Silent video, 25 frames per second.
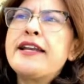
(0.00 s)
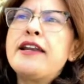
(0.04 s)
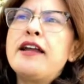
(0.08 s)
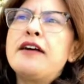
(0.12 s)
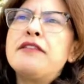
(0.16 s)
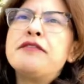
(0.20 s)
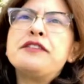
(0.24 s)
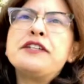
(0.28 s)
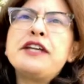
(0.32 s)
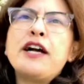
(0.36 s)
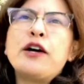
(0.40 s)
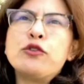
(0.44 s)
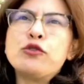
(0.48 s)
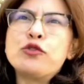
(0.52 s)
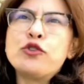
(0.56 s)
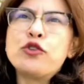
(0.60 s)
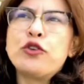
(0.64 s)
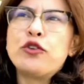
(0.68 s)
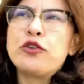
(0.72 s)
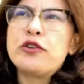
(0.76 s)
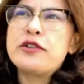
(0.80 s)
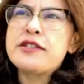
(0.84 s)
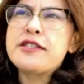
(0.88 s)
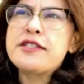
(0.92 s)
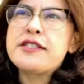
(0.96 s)
love the
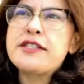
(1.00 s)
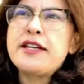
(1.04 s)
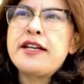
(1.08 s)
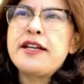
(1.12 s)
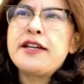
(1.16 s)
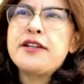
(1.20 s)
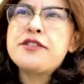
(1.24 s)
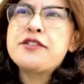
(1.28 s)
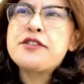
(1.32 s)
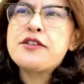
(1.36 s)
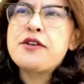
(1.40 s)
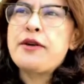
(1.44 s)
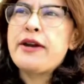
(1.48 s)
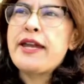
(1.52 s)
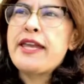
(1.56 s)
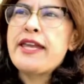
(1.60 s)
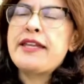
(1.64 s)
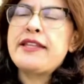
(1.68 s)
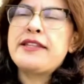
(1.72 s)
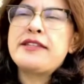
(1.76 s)
outdoors, so